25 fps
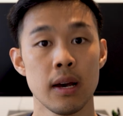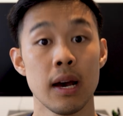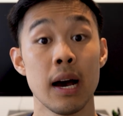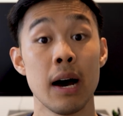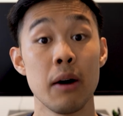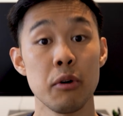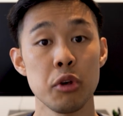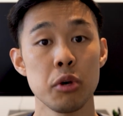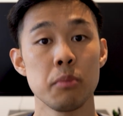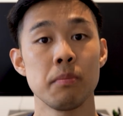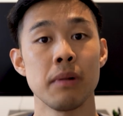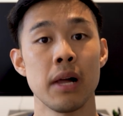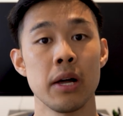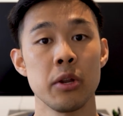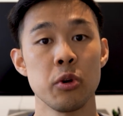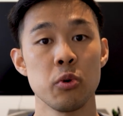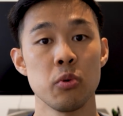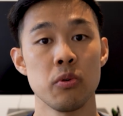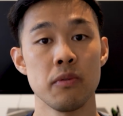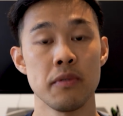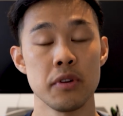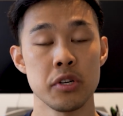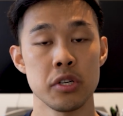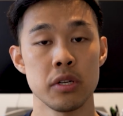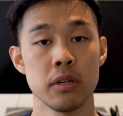How you plan your
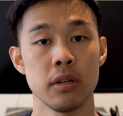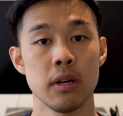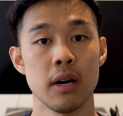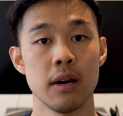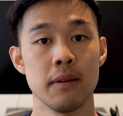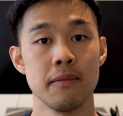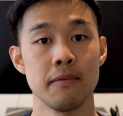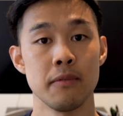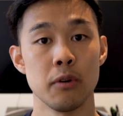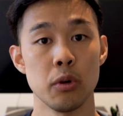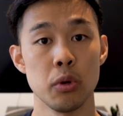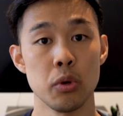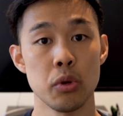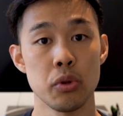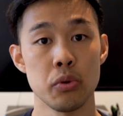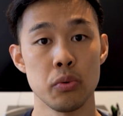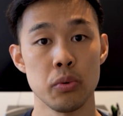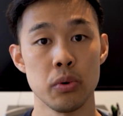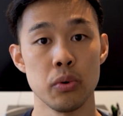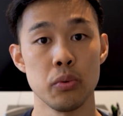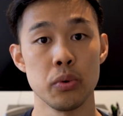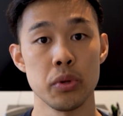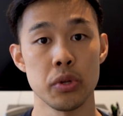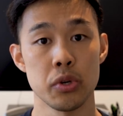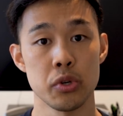revision and follow
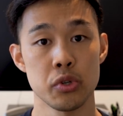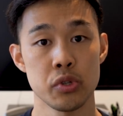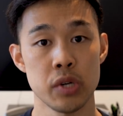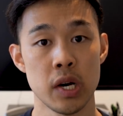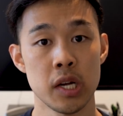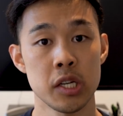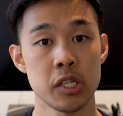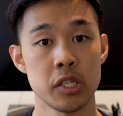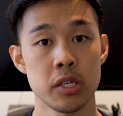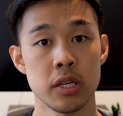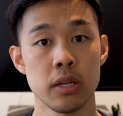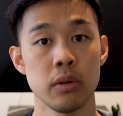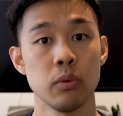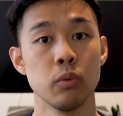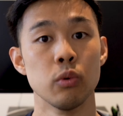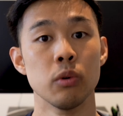through with your strategy